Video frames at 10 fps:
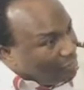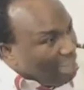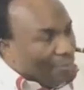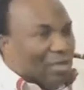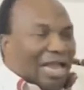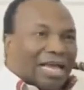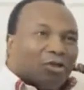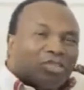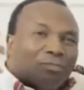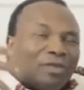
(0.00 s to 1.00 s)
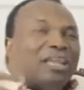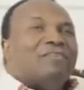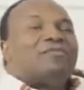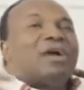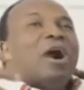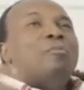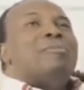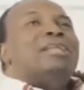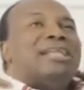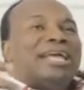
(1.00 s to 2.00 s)
I mean, I cannot believe how
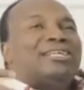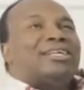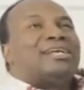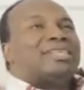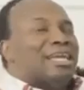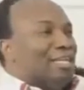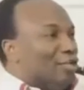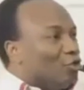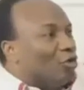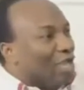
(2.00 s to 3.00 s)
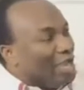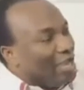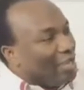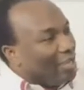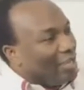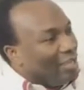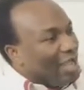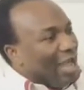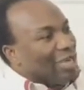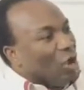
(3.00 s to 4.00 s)
many Nigerians are in the UK
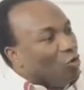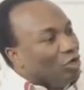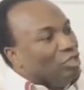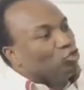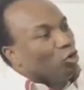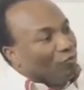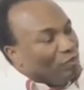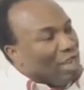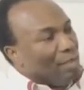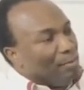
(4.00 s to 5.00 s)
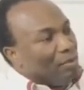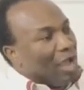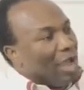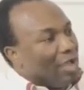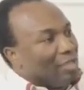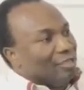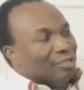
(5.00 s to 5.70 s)
and how little of them are.